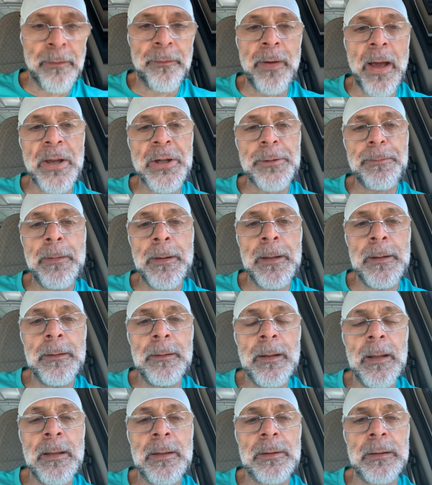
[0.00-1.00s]
investment,
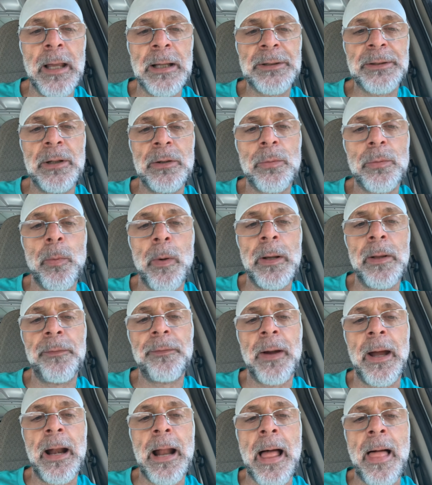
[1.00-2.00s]
it's less than
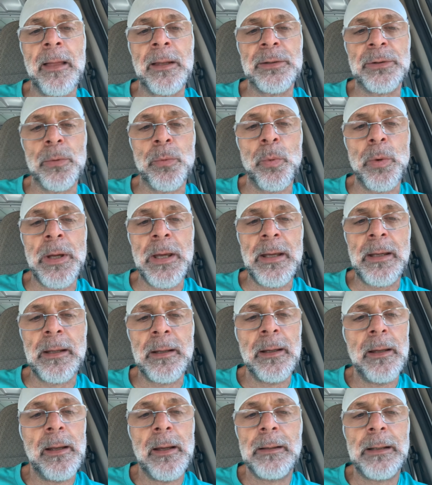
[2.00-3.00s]
$25 a week.
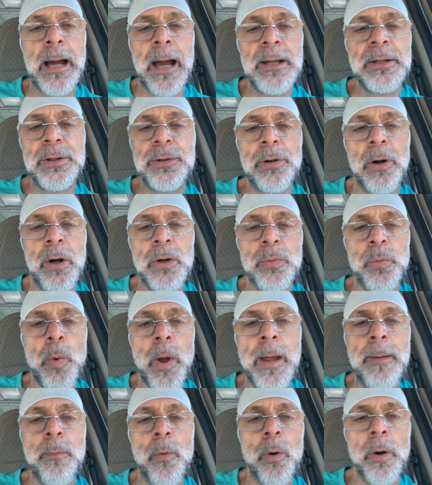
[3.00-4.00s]
Guys charge
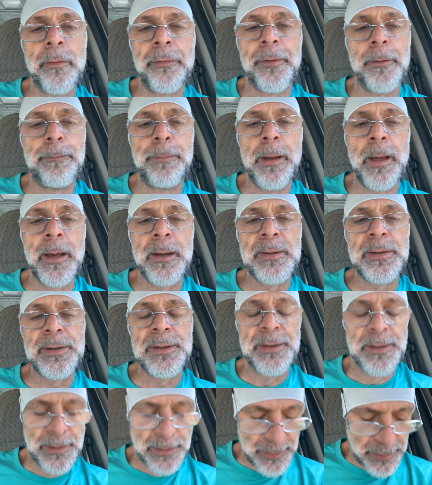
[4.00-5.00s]
way more for
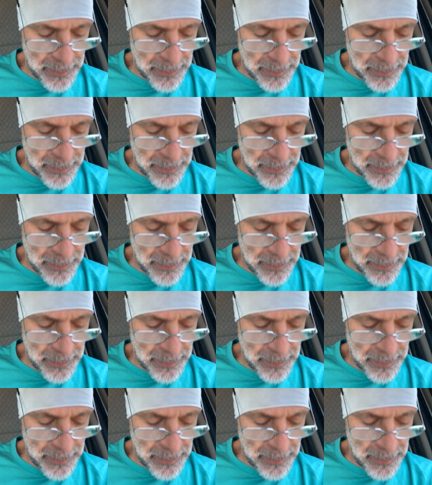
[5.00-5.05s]
picks.